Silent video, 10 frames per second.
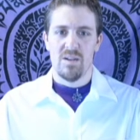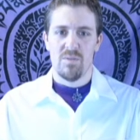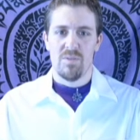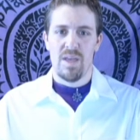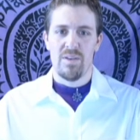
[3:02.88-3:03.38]

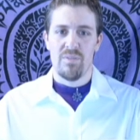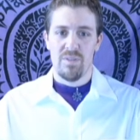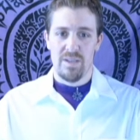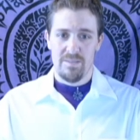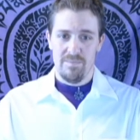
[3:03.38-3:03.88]

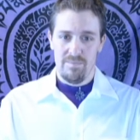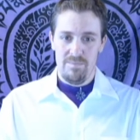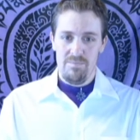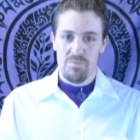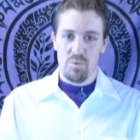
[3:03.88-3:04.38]
thankfully,
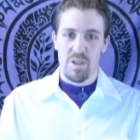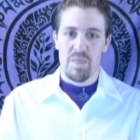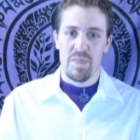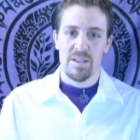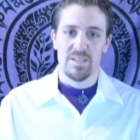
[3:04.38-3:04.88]
one of the
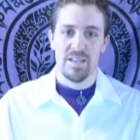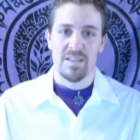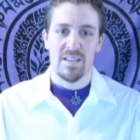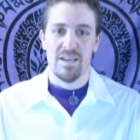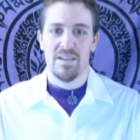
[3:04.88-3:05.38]
things
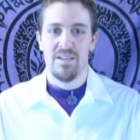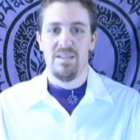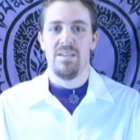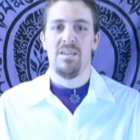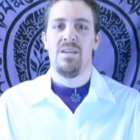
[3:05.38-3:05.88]
that
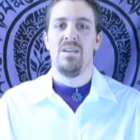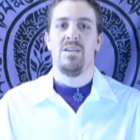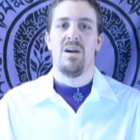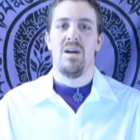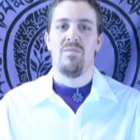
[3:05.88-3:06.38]

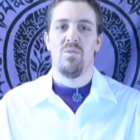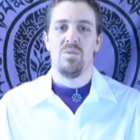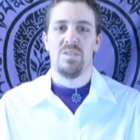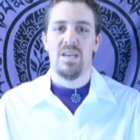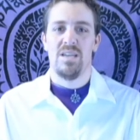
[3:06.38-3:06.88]
I've
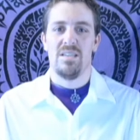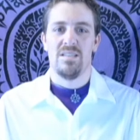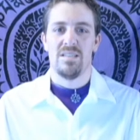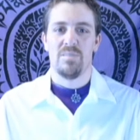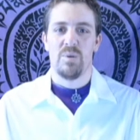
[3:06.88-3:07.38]
always said
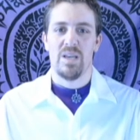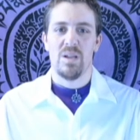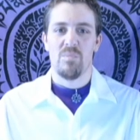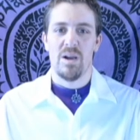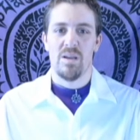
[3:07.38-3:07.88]
since
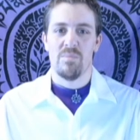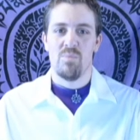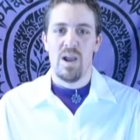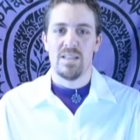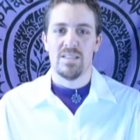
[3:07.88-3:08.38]
beginning my
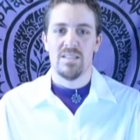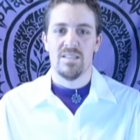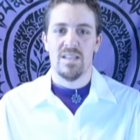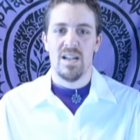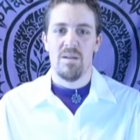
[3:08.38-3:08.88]
practice is
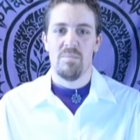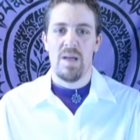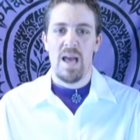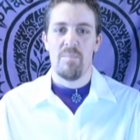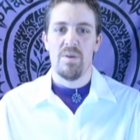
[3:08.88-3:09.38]
that I'm
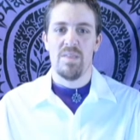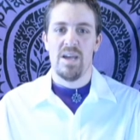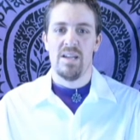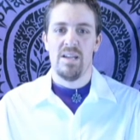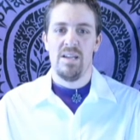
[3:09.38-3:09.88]
happy
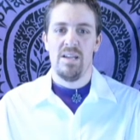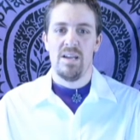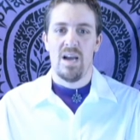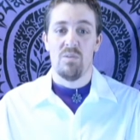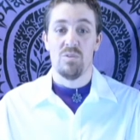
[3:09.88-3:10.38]
that
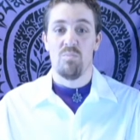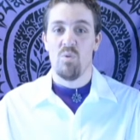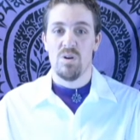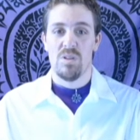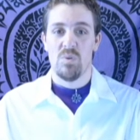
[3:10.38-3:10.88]
I was
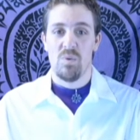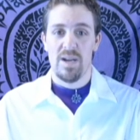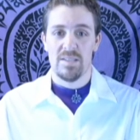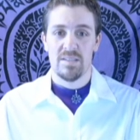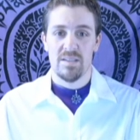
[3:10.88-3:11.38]
born in the
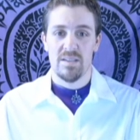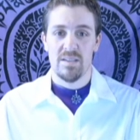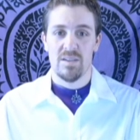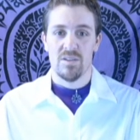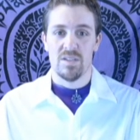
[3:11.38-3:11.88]
West,
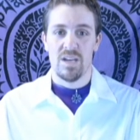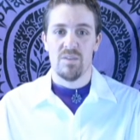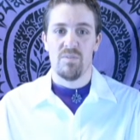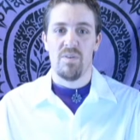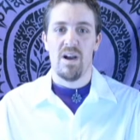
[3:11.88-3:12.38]
because I
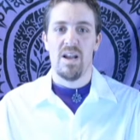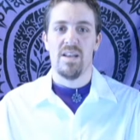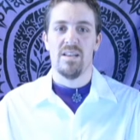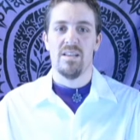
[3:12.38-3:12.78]
could find